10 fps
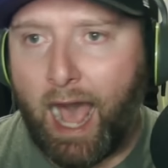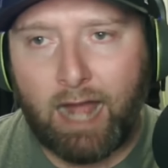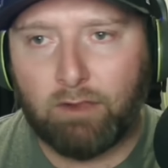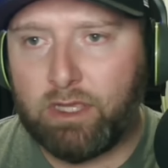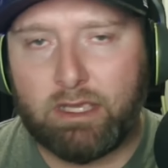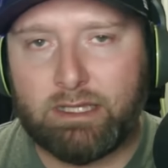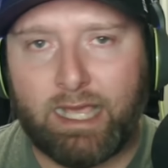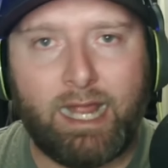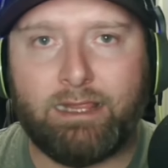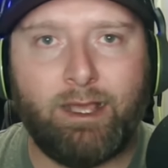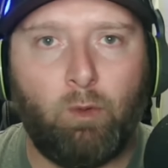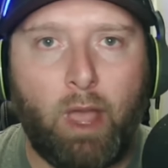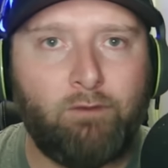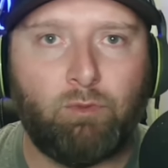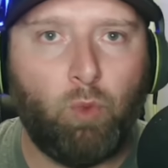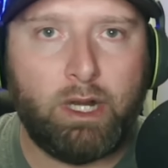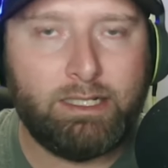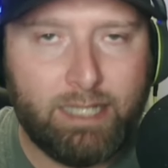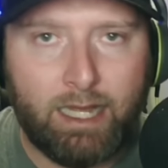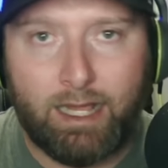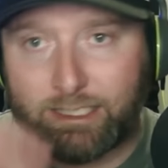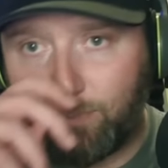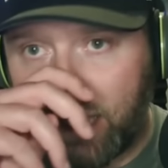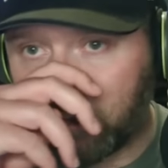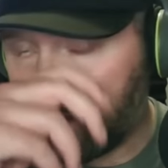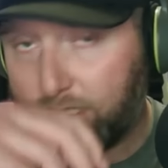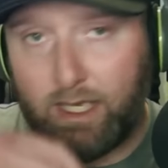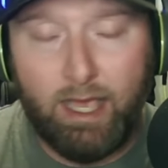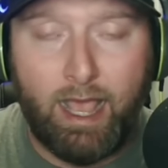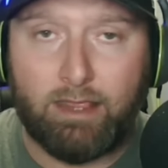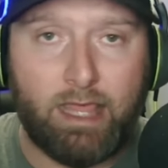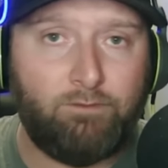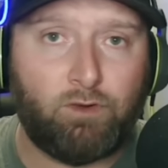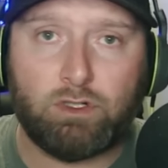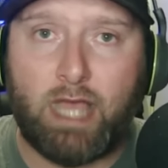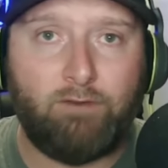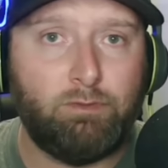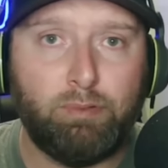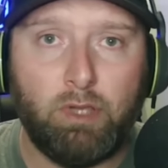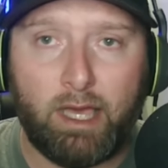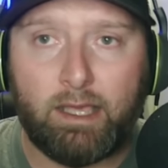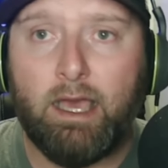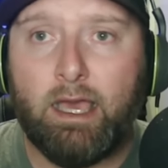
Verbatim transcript: I don't think you can take anything away from what he did, especially in that first half of play.